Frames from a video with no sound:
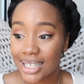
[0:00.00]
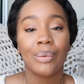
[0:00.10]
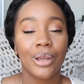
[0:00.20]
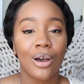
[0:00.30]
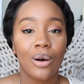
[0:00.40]
When
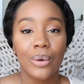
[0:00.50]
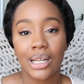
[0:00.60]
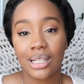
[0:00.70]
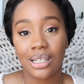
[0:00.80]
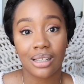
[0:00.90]
we all went
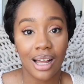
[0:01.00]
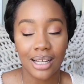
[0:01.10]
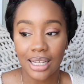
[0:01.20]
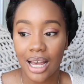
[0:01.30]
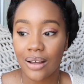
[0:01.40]
into
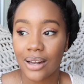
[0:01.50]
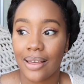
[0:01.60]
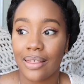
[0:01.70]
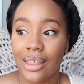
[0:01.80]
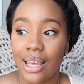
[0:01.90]
lockdown, I
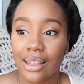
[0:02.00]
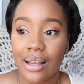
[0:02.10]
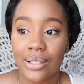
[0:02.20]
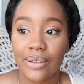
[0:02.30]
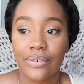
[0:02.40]
think that
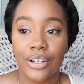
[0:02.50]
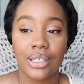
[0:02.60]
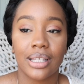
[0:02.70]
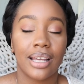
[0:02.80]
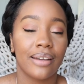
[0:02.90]
was the
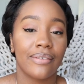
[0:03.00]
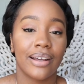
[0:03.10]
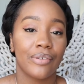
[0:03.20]
first thing